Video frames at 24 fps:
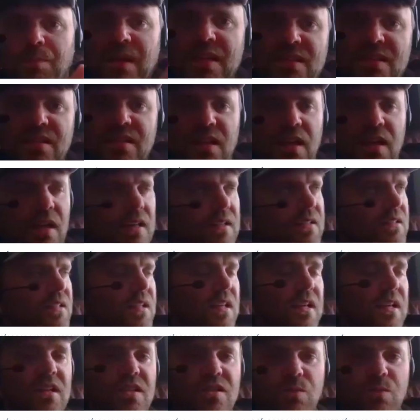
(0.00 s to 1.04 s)
piece that I
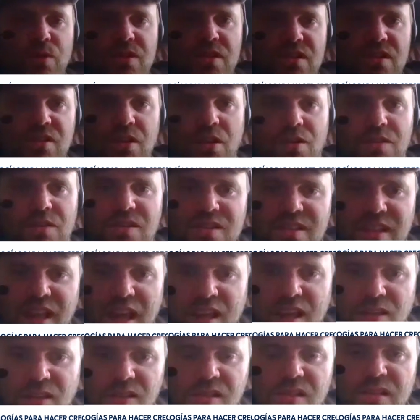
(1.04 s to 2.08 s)
teach, which is called
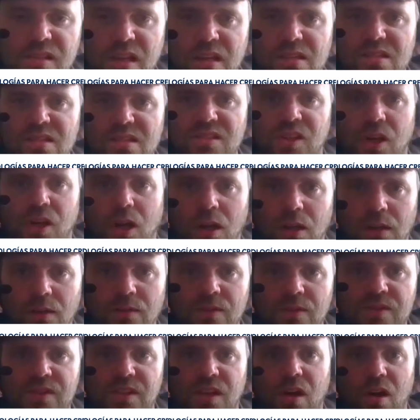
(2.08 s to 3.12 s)
Sales
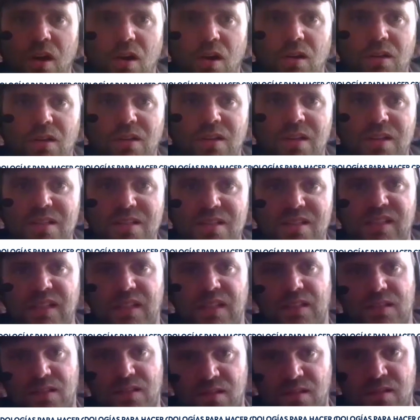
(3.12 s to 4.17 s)
Solves All
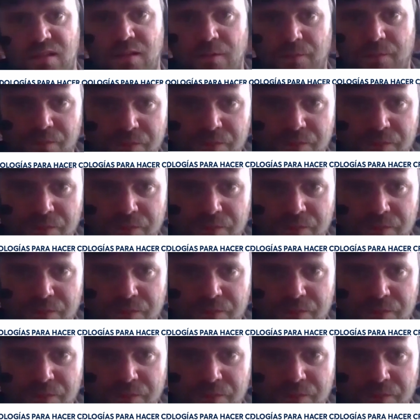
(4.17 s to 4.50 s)
Sins.